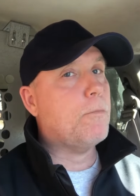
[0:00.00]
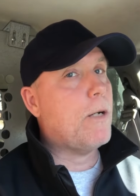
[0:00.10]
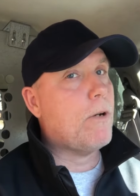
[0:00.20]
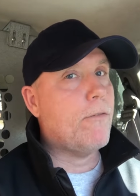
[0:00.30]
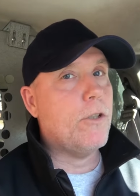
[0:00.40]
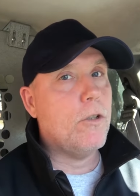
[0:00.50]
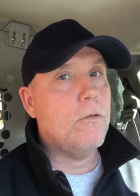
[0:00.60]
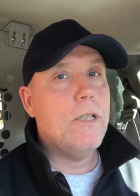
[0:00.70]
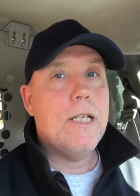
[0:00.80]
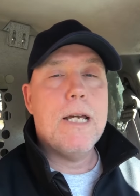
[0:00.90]
my
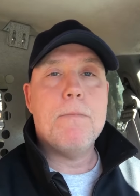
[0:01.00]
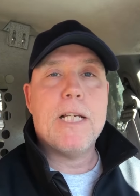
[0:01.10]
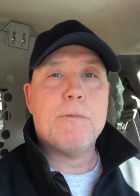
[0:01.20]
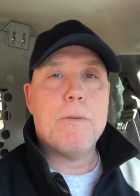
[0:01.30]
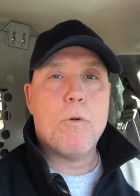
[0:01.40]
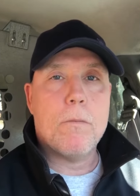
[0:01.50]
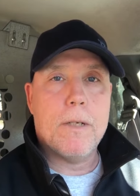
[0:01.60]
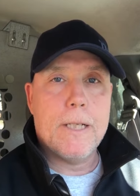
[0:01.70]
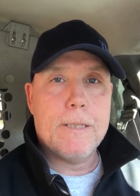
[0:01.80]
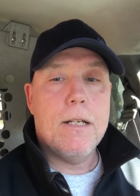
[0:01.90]
revenue, and makes me more
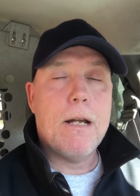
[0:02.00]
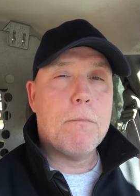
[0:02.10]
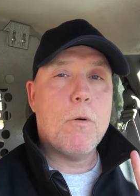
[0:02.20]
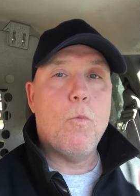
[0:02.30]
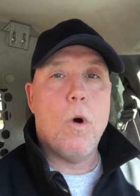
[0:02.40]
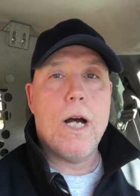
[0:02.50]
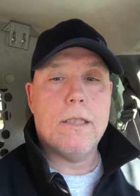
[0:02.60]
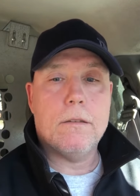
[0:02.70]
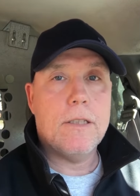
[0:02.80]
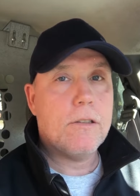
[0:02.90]
money. Number
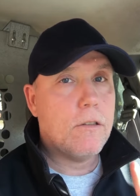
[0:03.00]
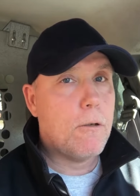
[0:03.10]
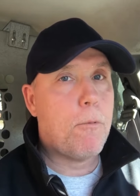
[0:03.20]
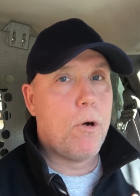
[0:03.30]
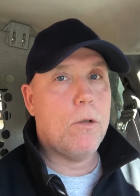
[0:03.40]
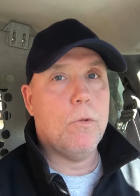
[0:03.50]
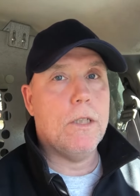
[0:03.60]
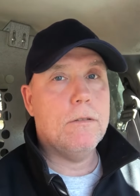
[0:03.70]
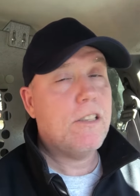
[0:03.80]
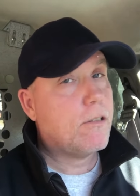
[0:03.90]
1, this is an important
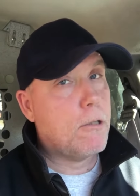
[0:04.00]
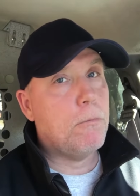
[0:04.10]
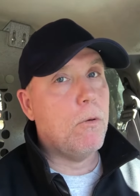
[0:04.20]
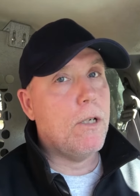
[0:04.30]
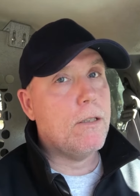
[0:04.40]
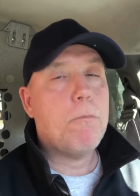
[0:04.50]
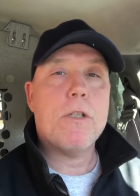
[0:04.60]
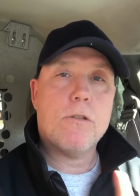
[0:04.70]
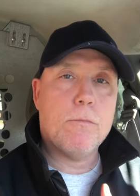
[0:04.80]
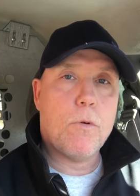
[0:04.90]
one. It's a simple one, but
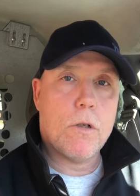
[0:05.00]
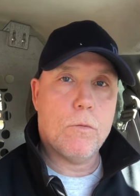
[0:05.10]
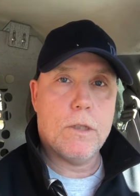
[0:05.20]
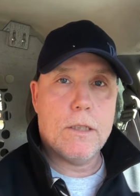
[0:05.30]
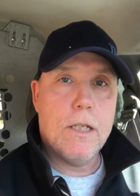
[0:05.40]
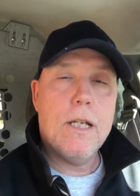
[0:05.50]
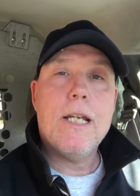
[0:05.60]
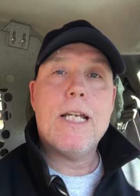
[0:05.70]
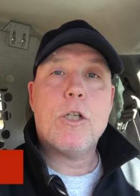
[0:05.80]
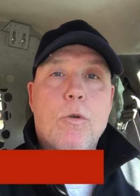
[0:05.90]
it's an important one.
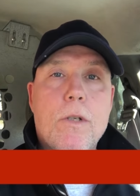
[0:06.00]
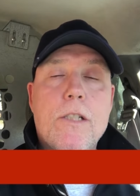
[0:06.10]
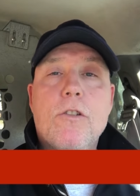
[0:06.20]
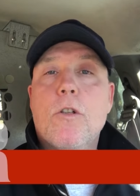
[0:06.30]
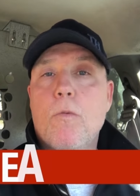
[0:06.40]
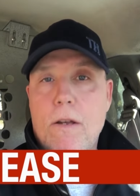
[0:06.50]
Increase your